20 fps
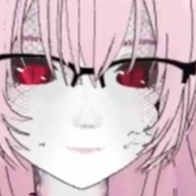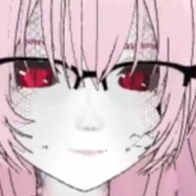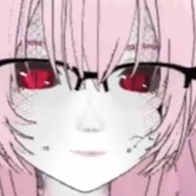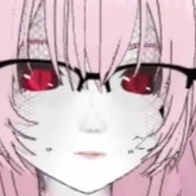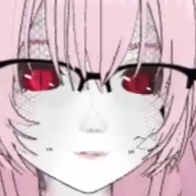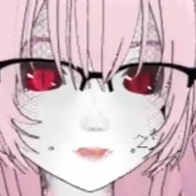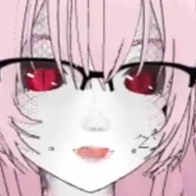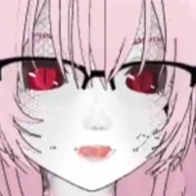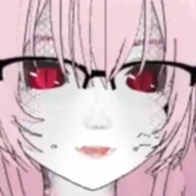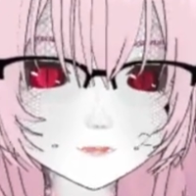
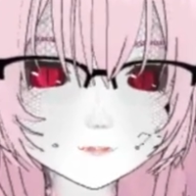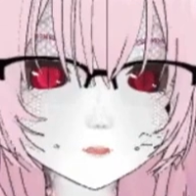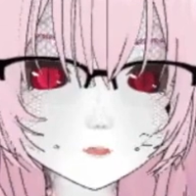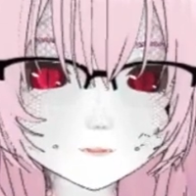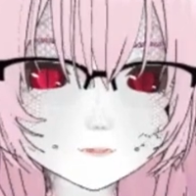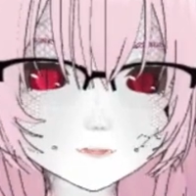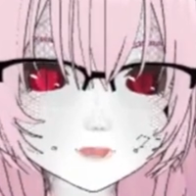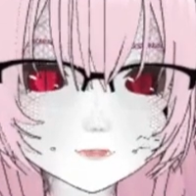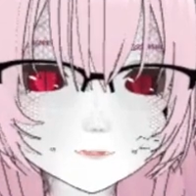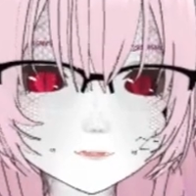my
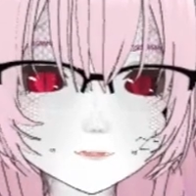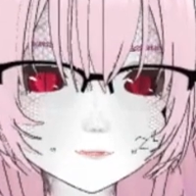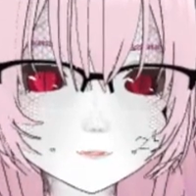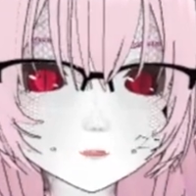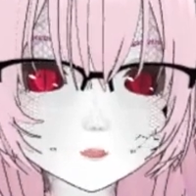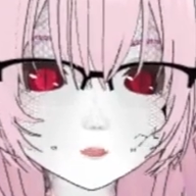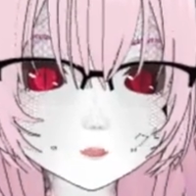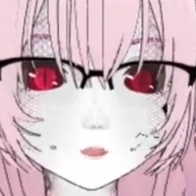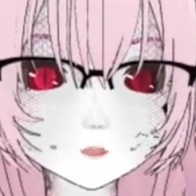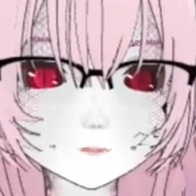area,
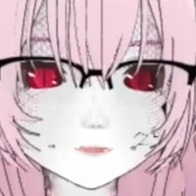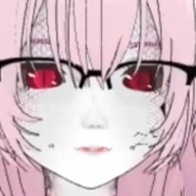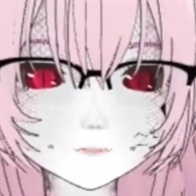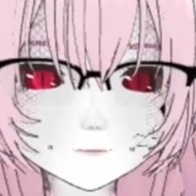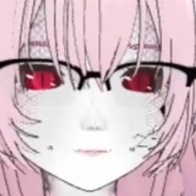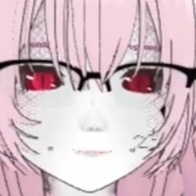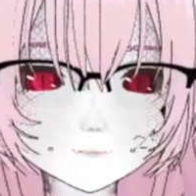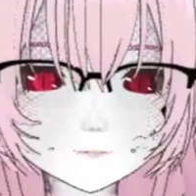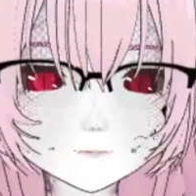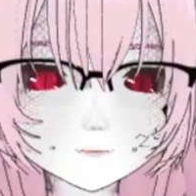so
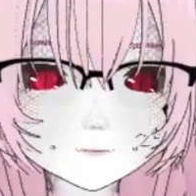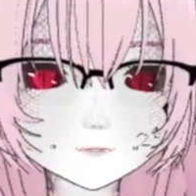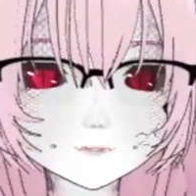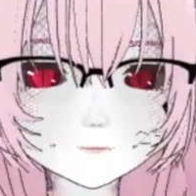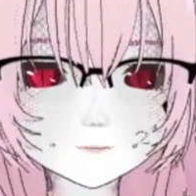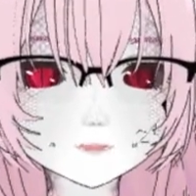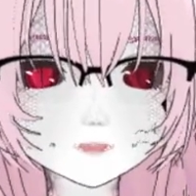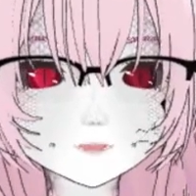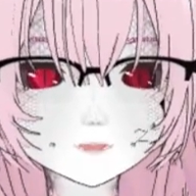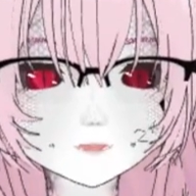my
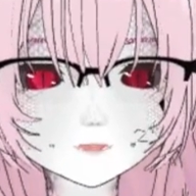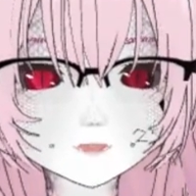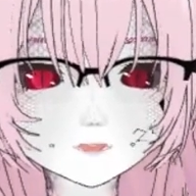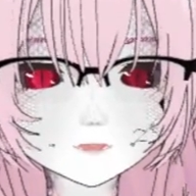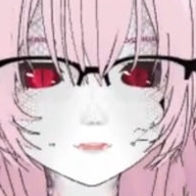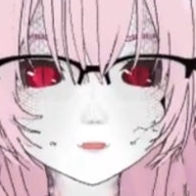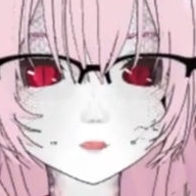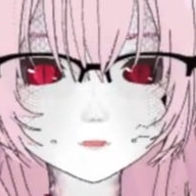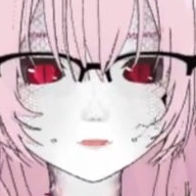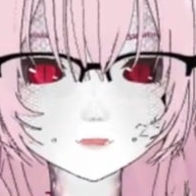migraines
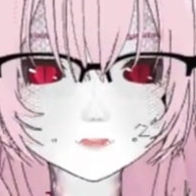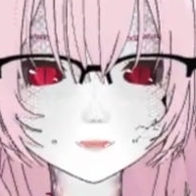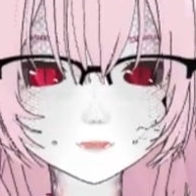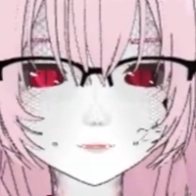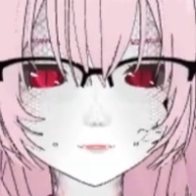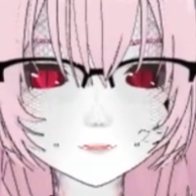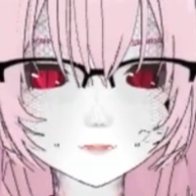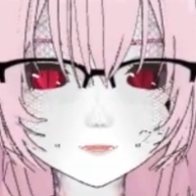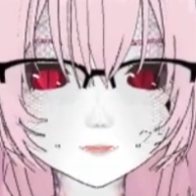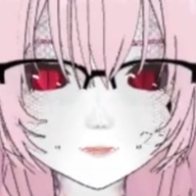were
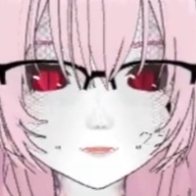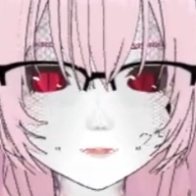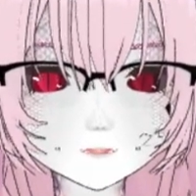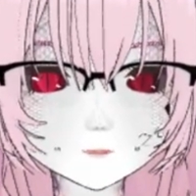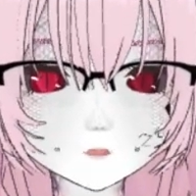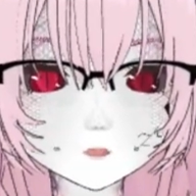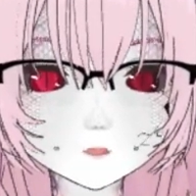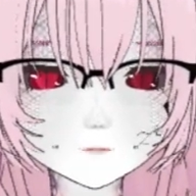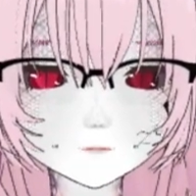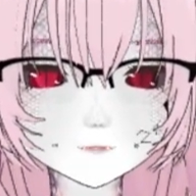hitting
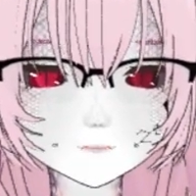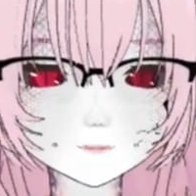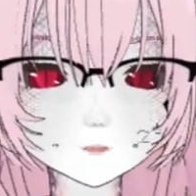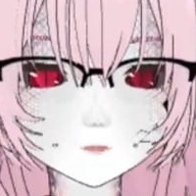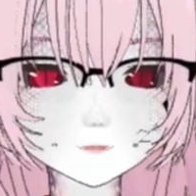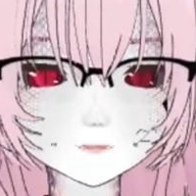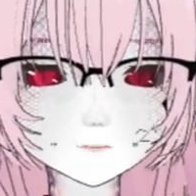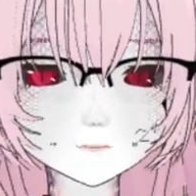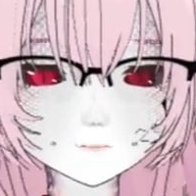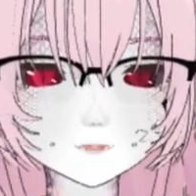
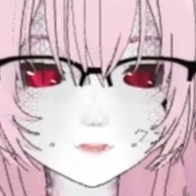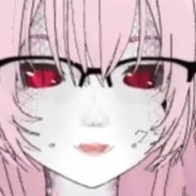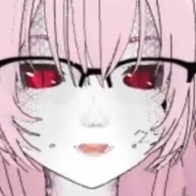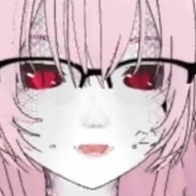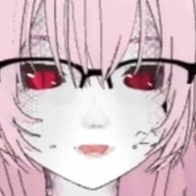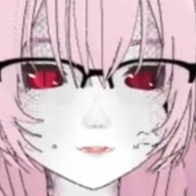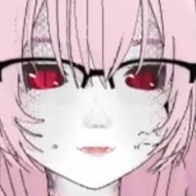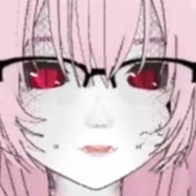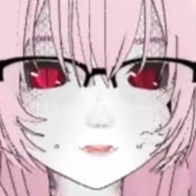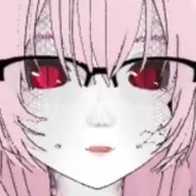really
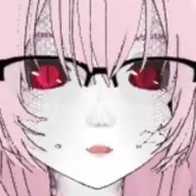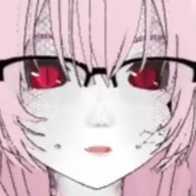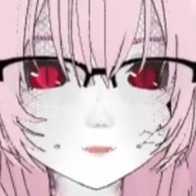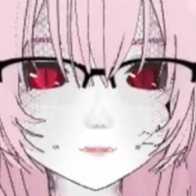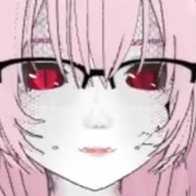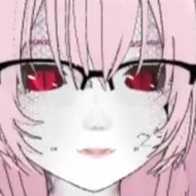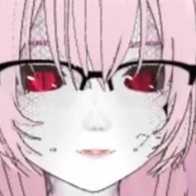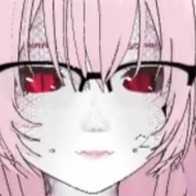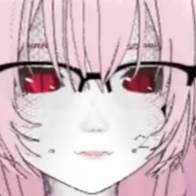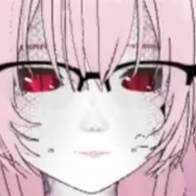bad
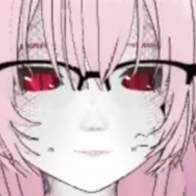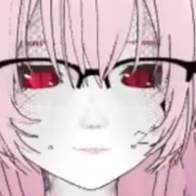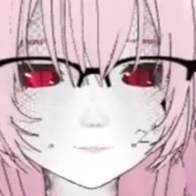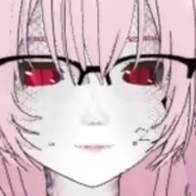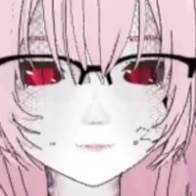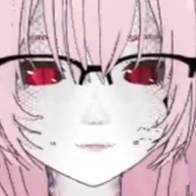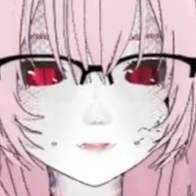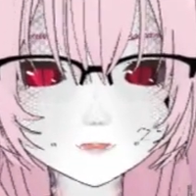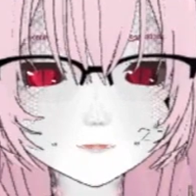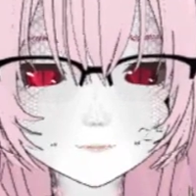because the
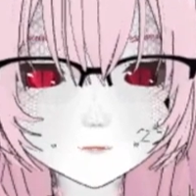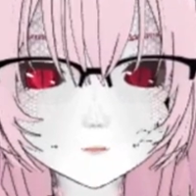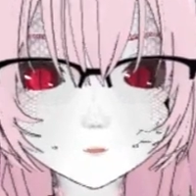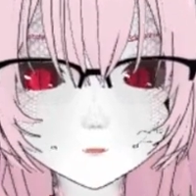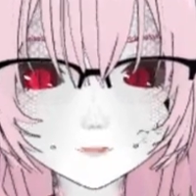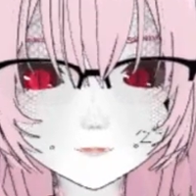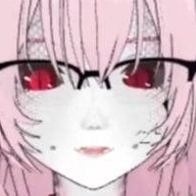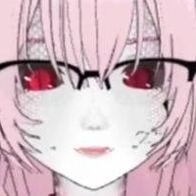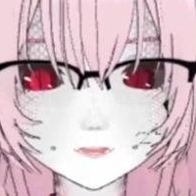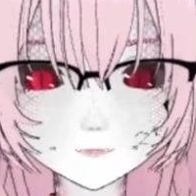heat
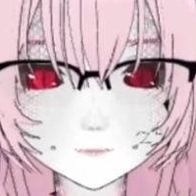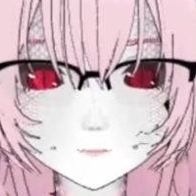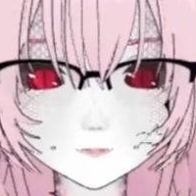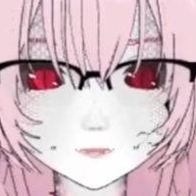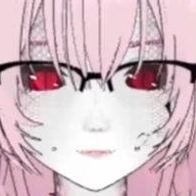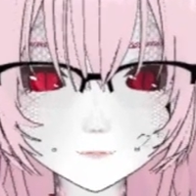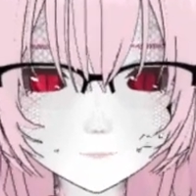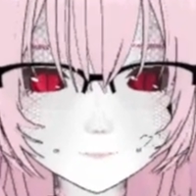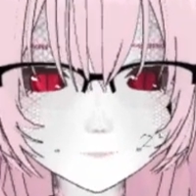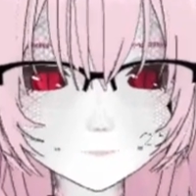affects
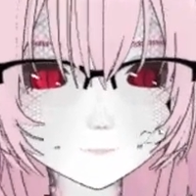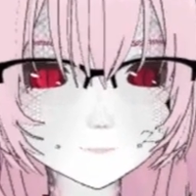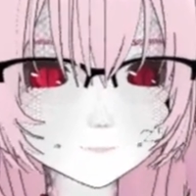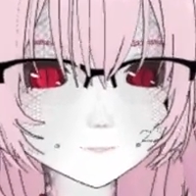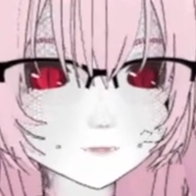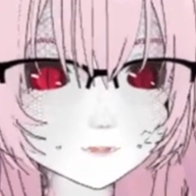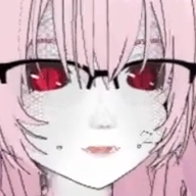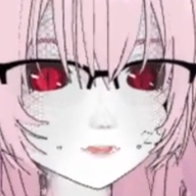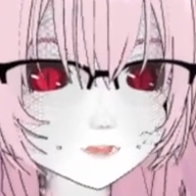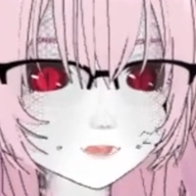them.
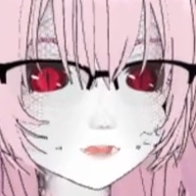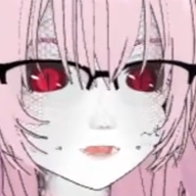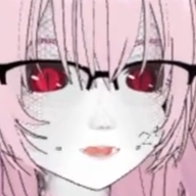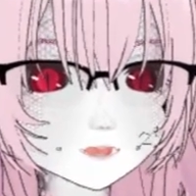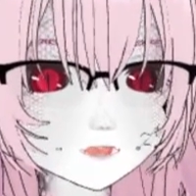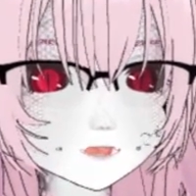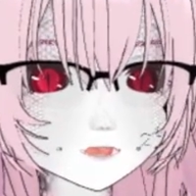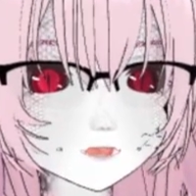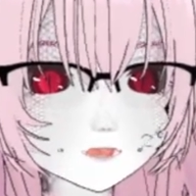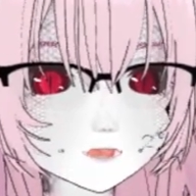
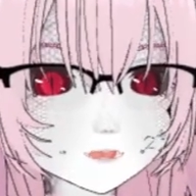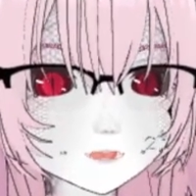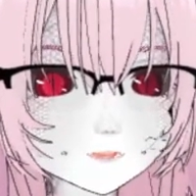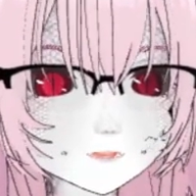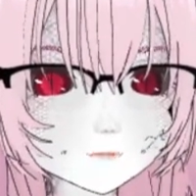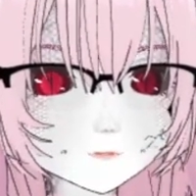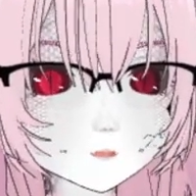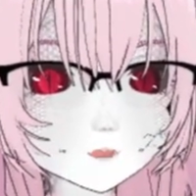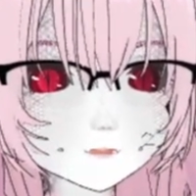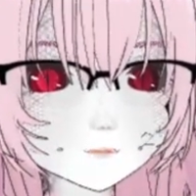And
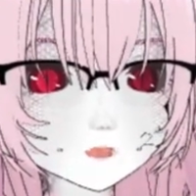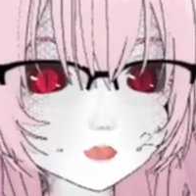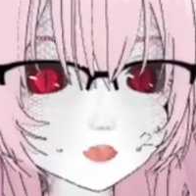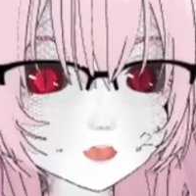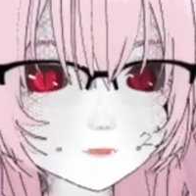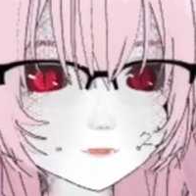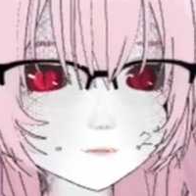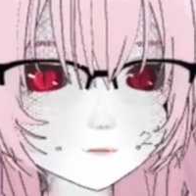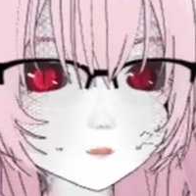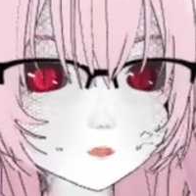it was
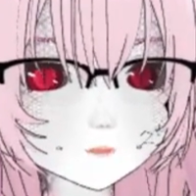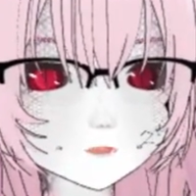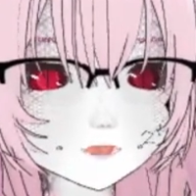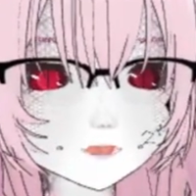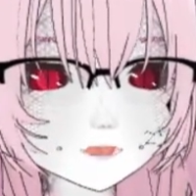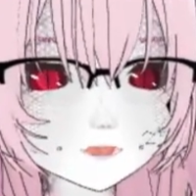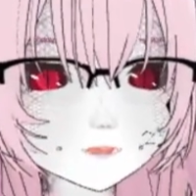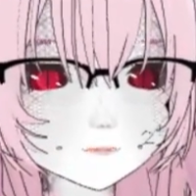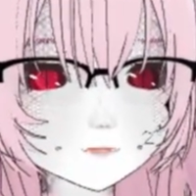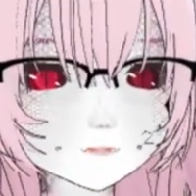also
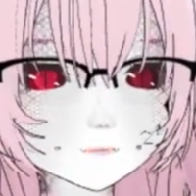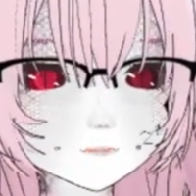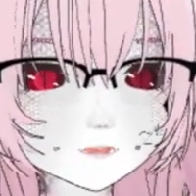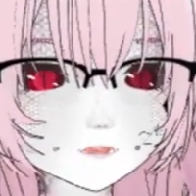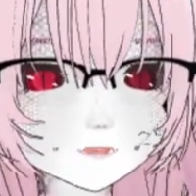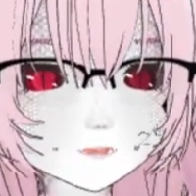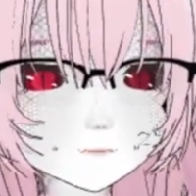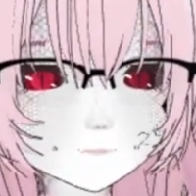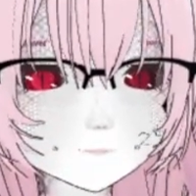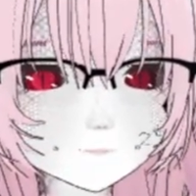the
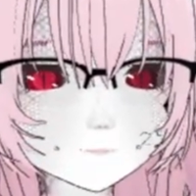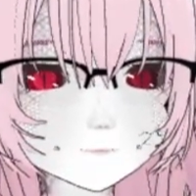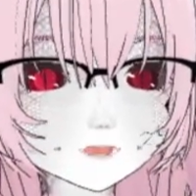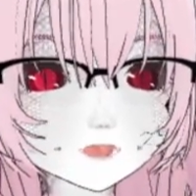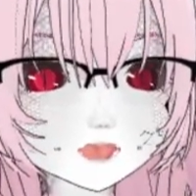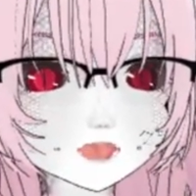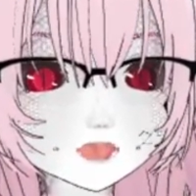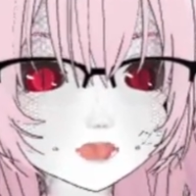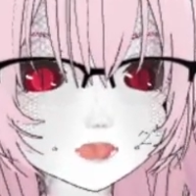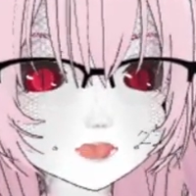
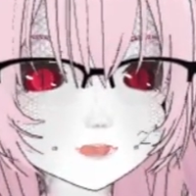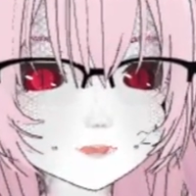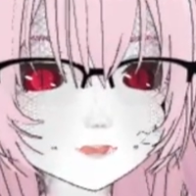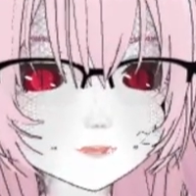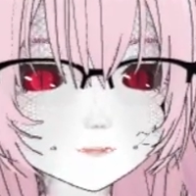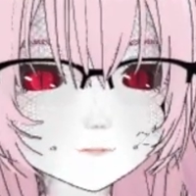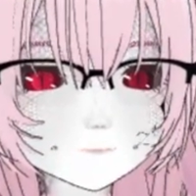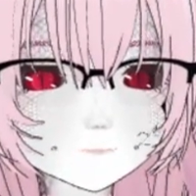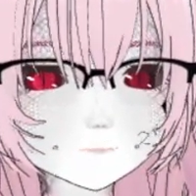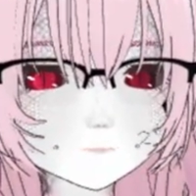time
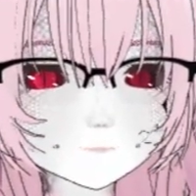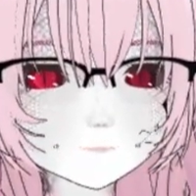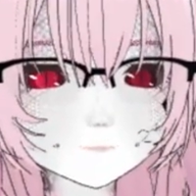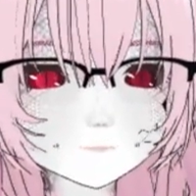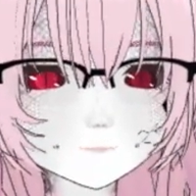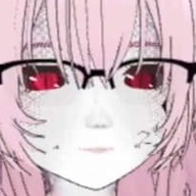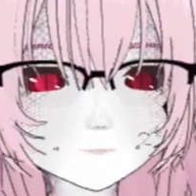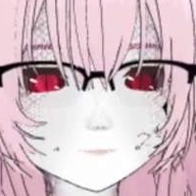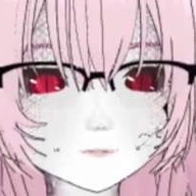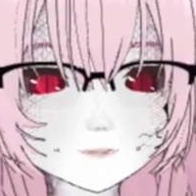
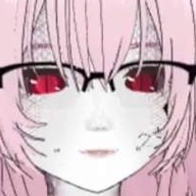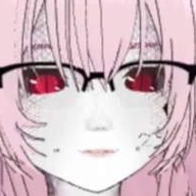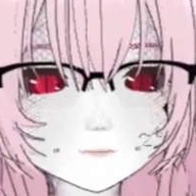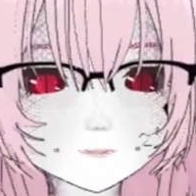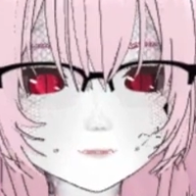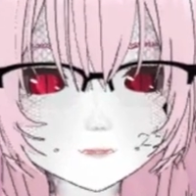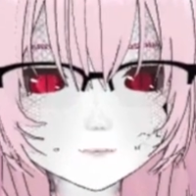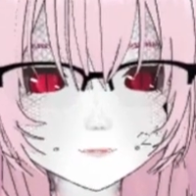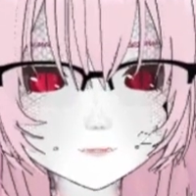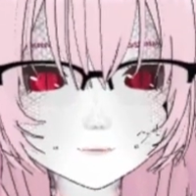that my
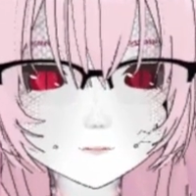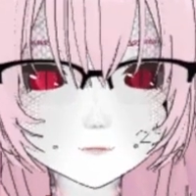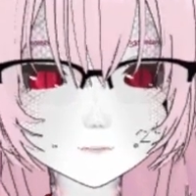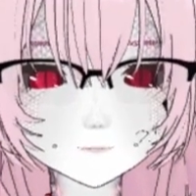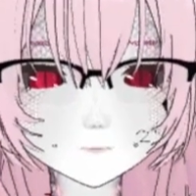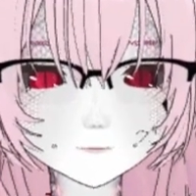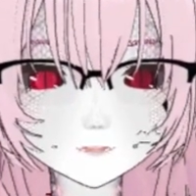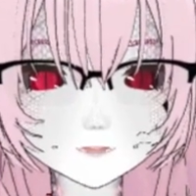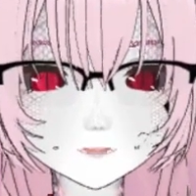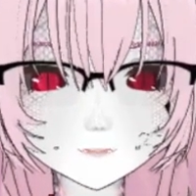PC was
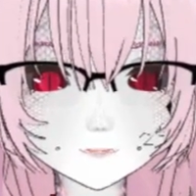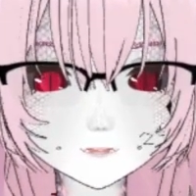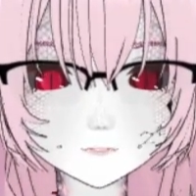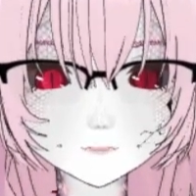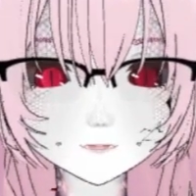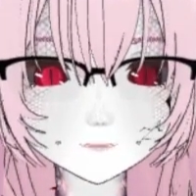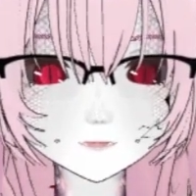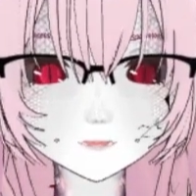being upgraded.